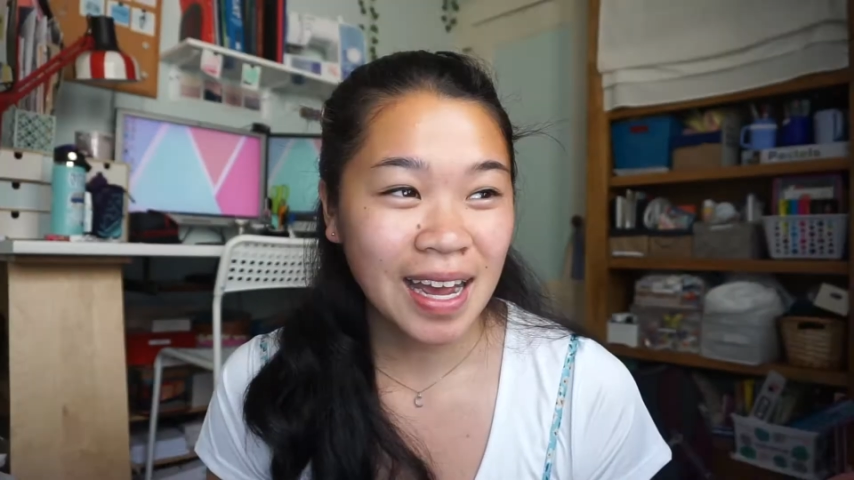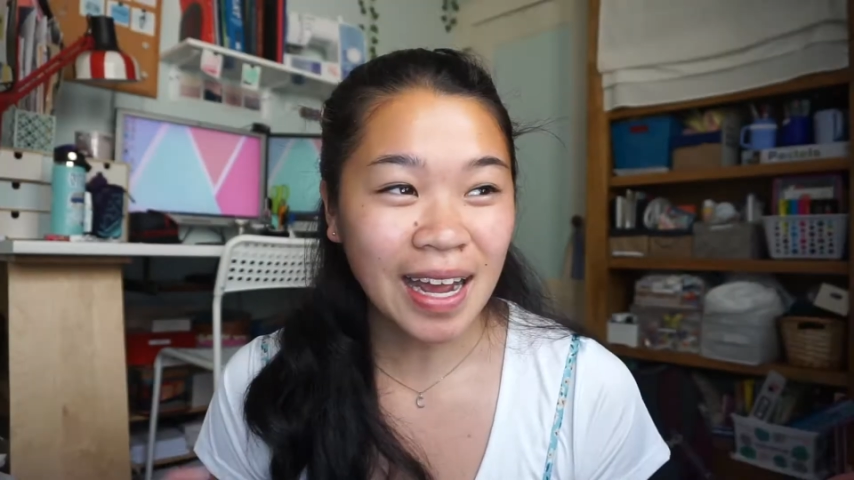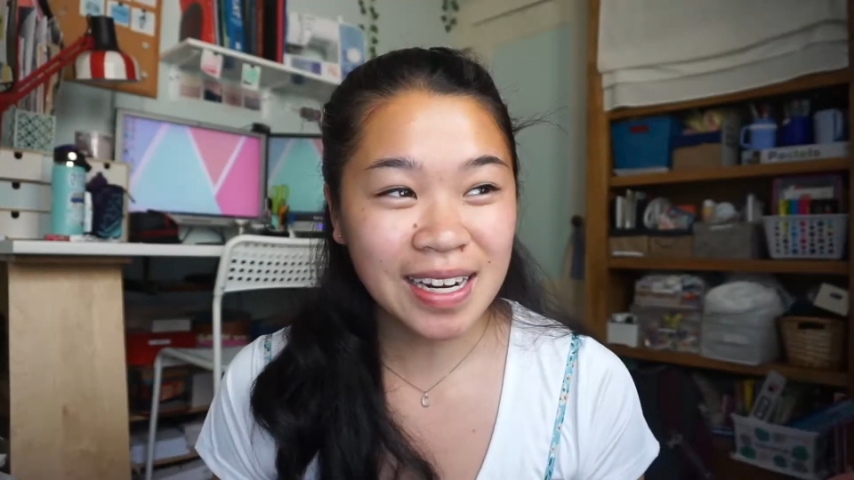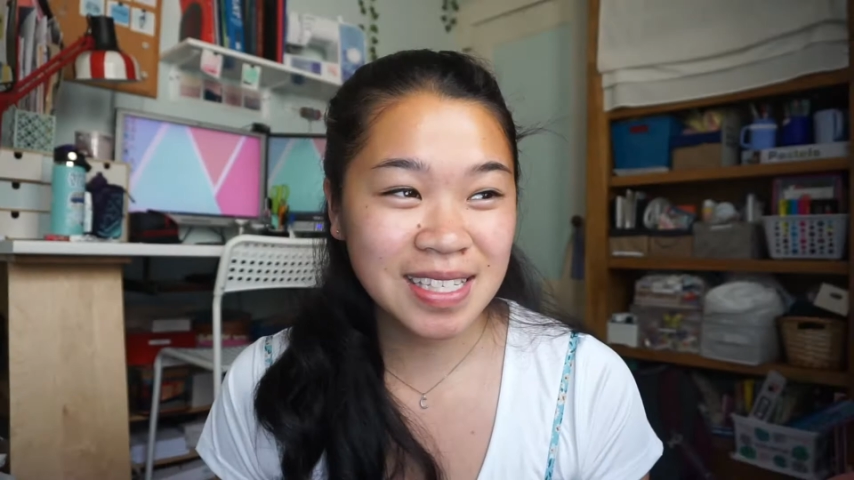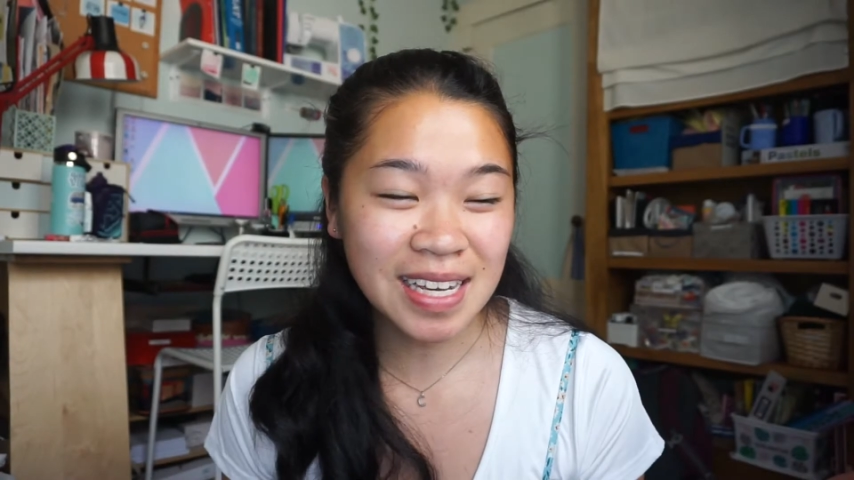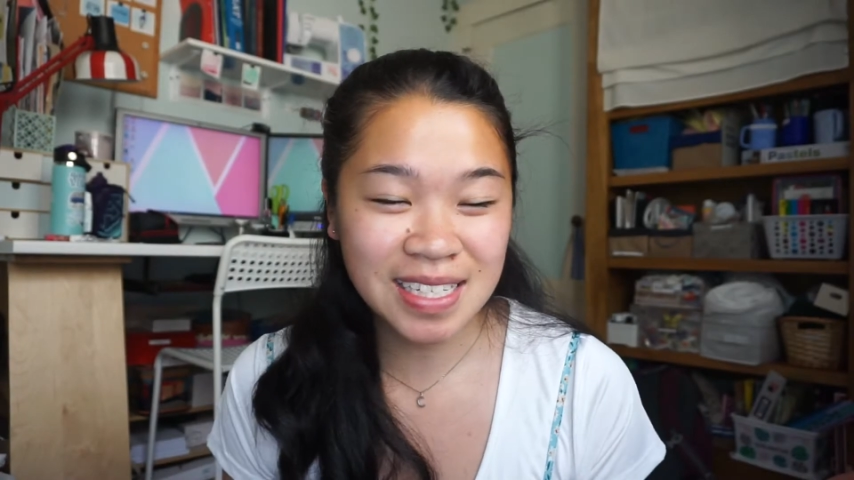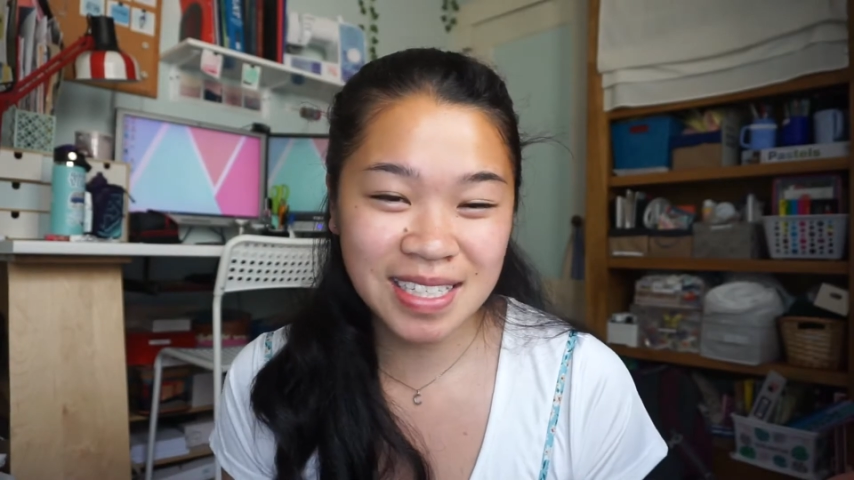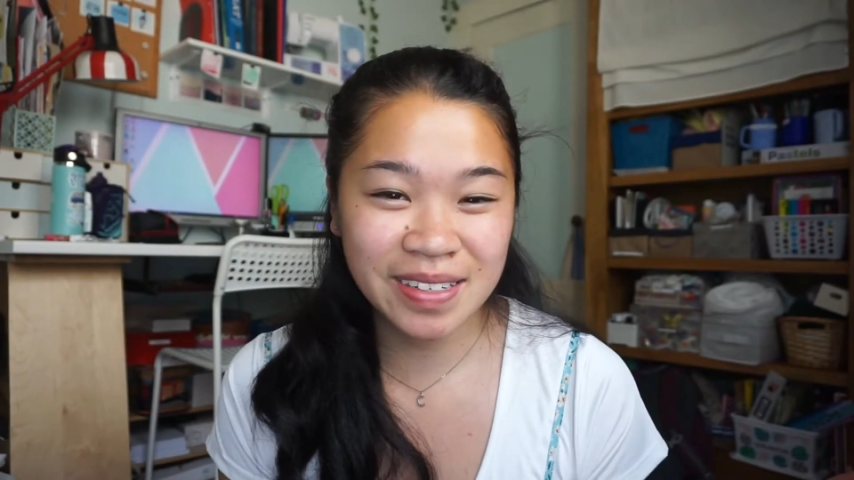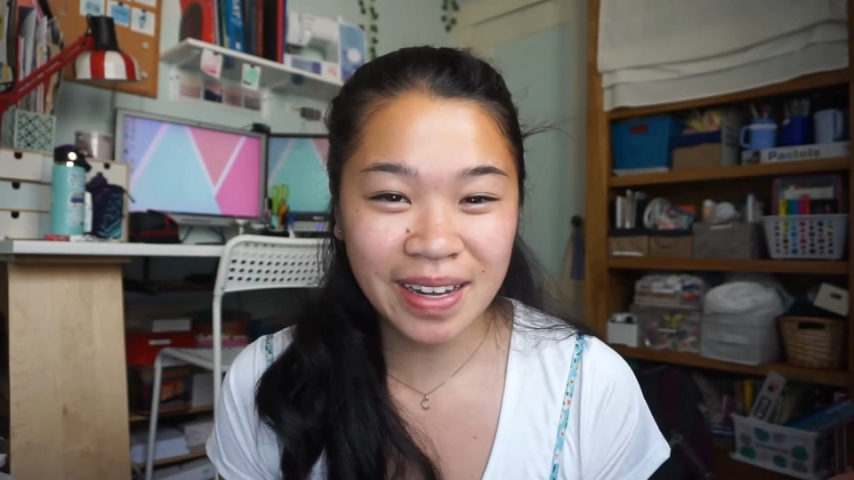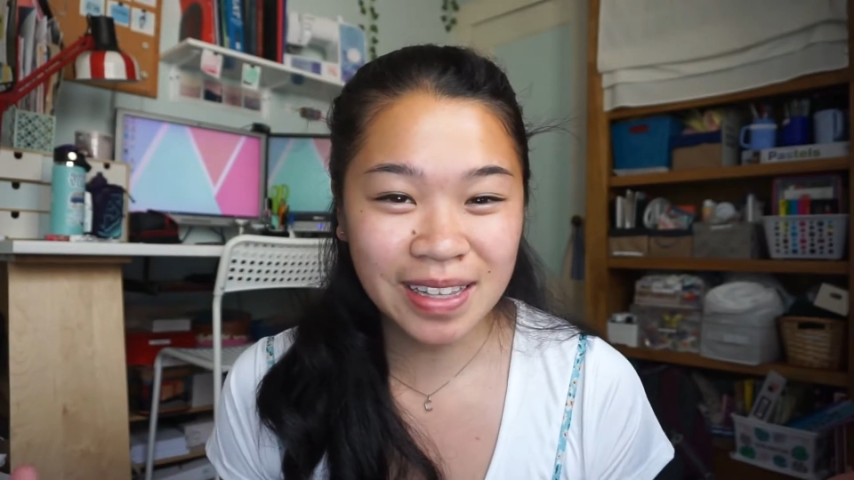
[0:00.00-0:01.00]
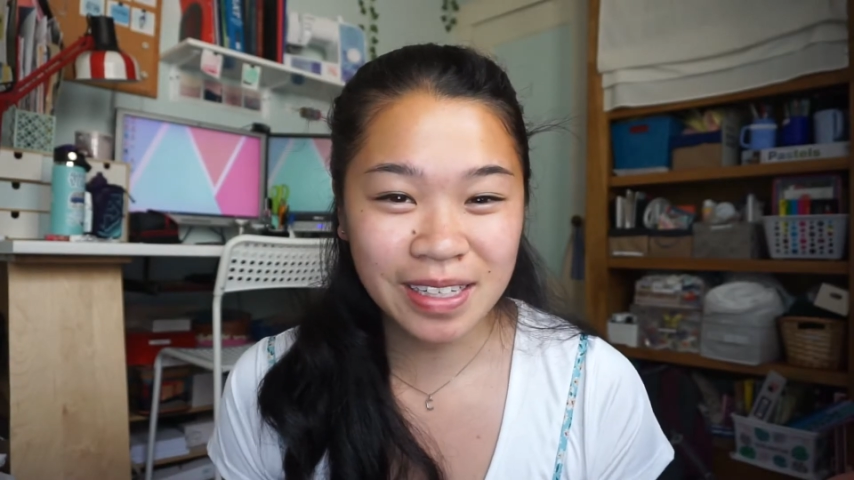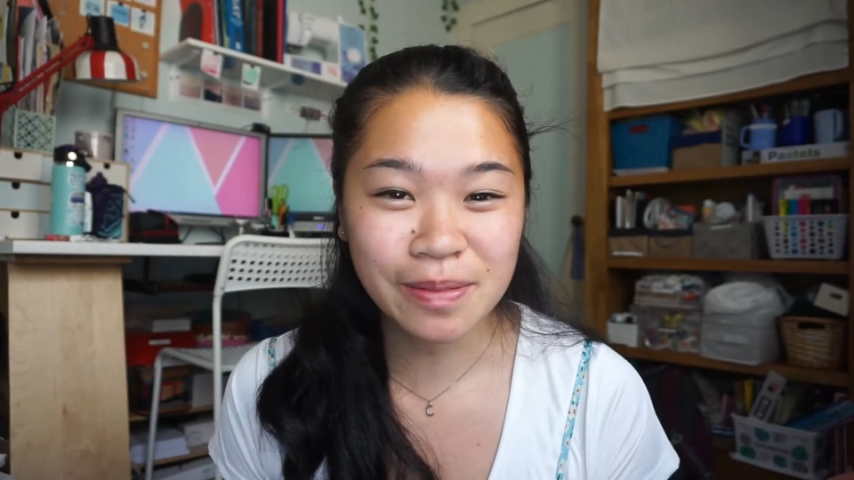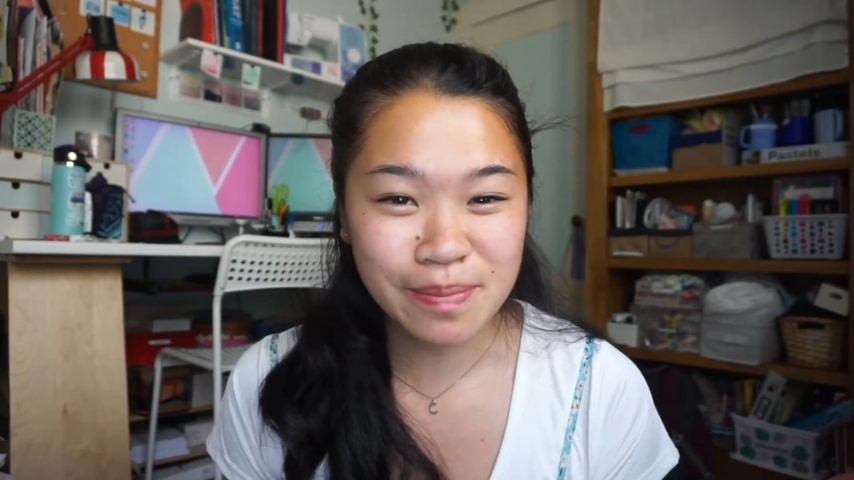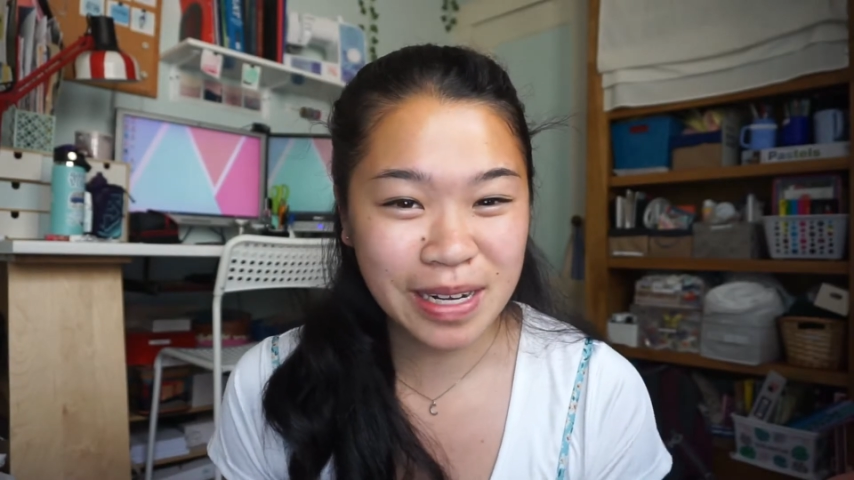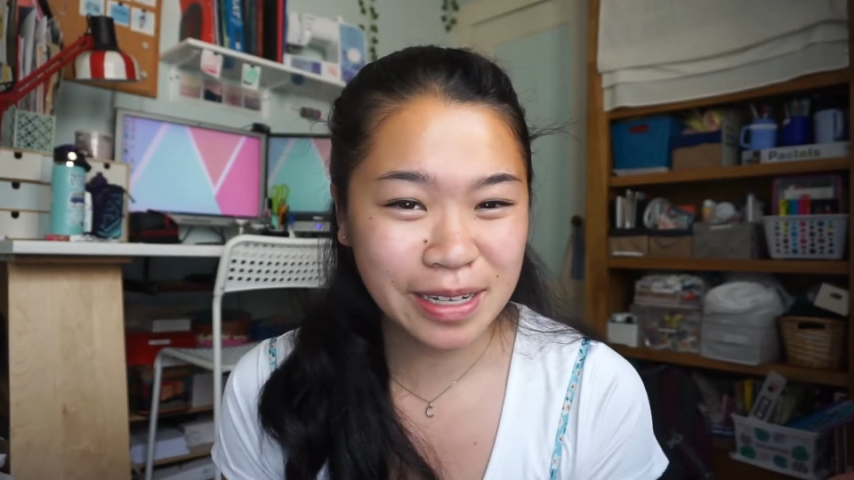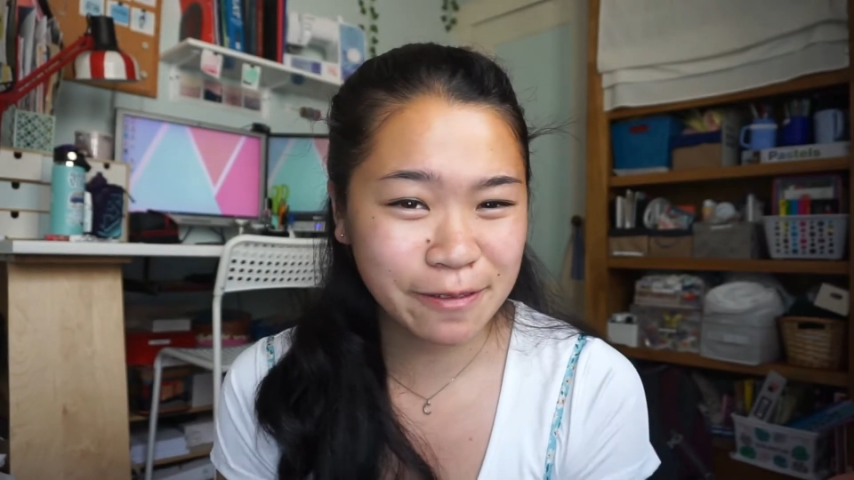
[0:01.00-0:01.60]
I decided to do a little mini